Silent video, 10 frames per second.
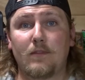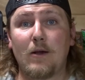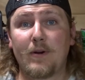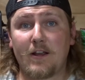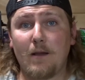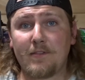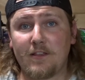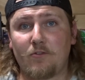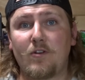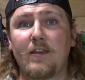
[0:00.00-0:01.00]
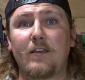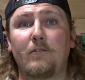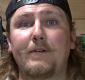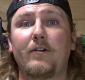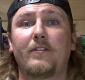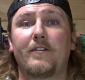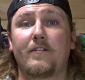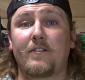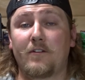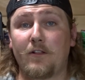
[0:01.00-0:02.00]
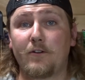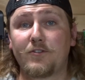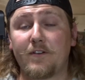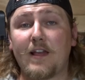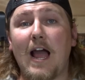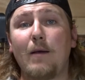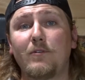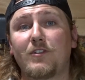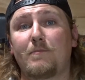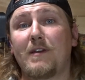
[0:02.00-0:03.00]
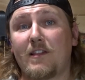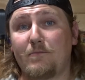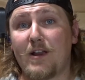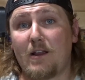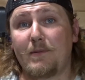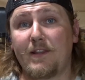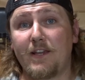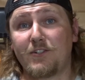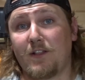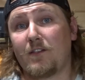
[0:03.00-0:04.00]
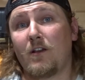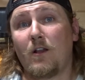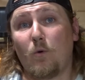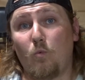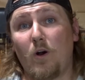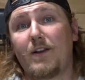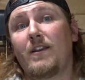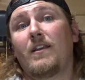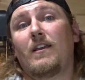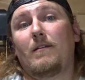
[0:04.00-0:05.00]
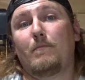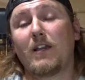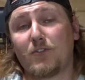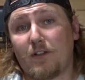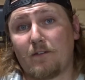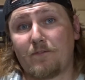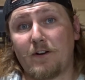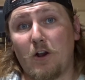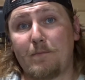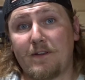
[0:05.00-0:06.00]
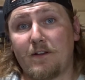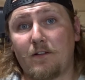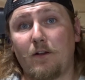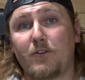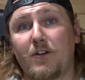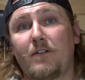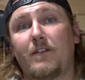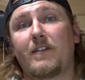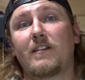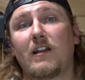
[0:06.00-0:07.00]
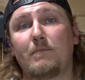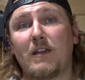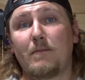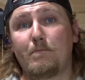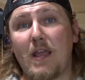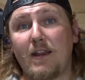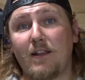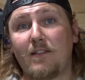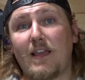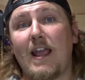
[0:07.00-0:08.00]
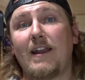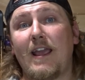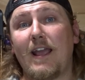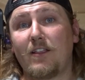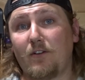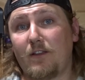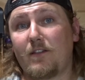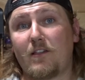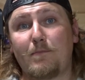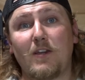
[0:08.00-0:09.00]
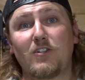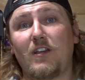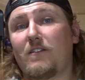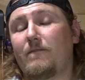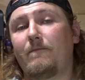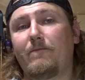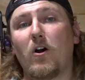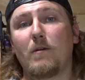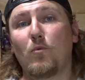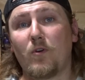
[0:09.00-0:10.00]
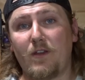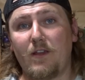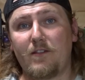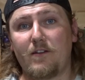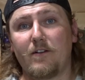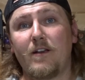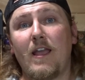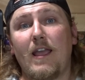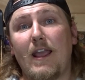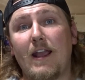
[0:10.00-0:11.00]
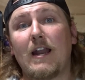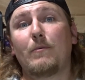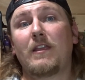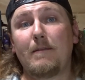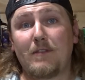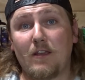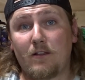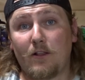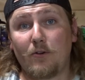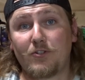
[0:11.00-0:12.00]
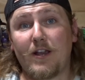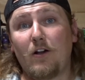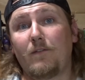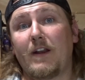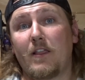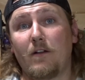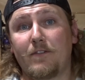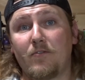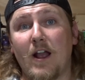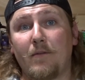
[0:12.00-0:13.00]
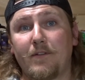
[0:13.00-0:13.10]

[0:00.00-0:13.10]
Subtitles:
Now when it comes to the Green Keeled Bellied Lizards enclosures, I would just make some recommendations. 1. Make sure it's a front opening enclosure. This is going to make maintenance and handling this species far more easier, and I would keep the enclosure elevated off the ground.